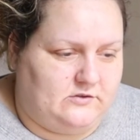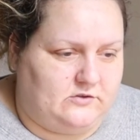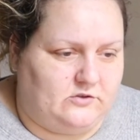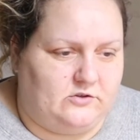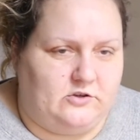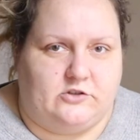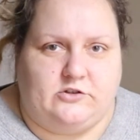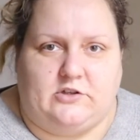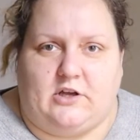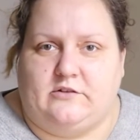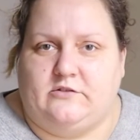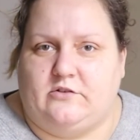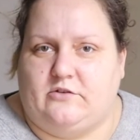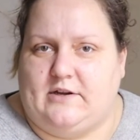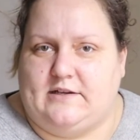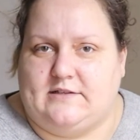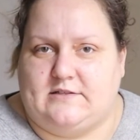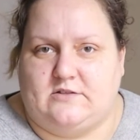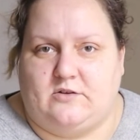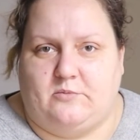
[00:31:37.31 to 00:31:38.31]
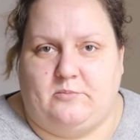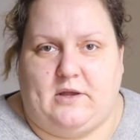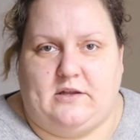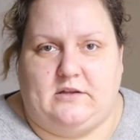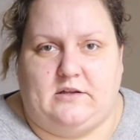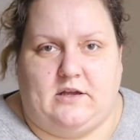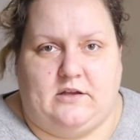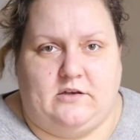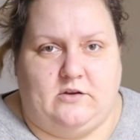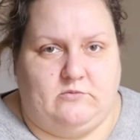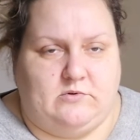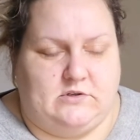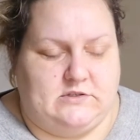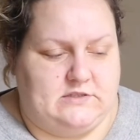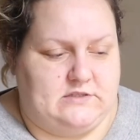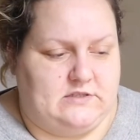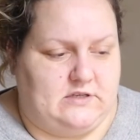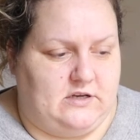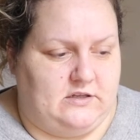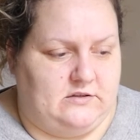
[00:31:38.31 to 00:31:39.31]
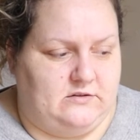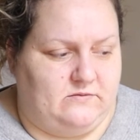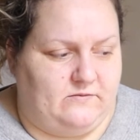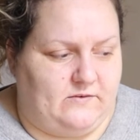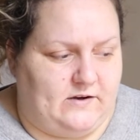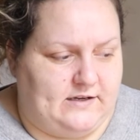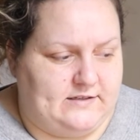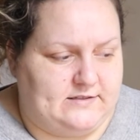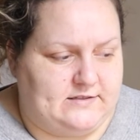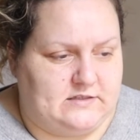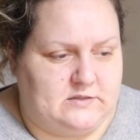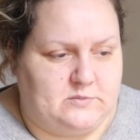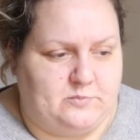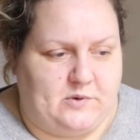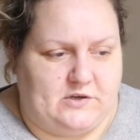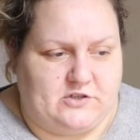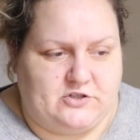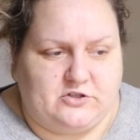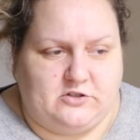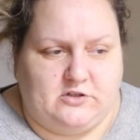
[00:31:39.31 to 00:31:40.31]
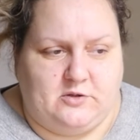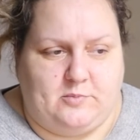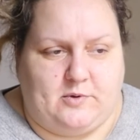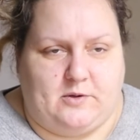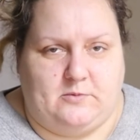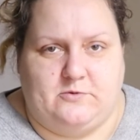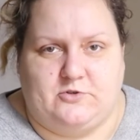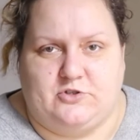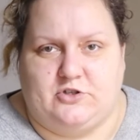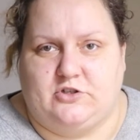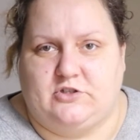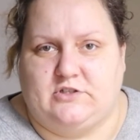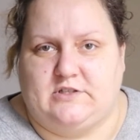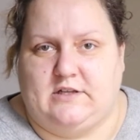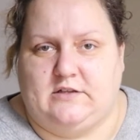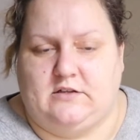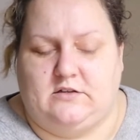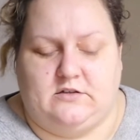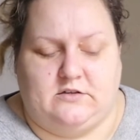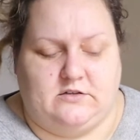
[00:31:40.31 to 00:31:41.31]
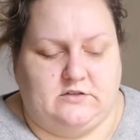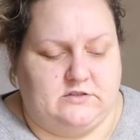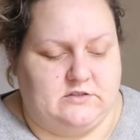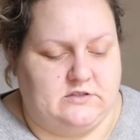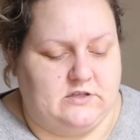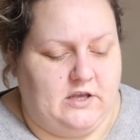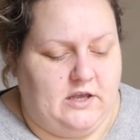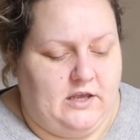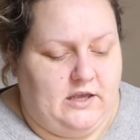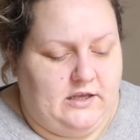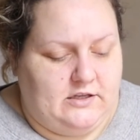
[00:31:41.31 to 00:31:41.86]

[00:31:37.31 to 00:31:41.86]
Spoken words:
Do not underestimate anyone's advice, especially publishers, editors.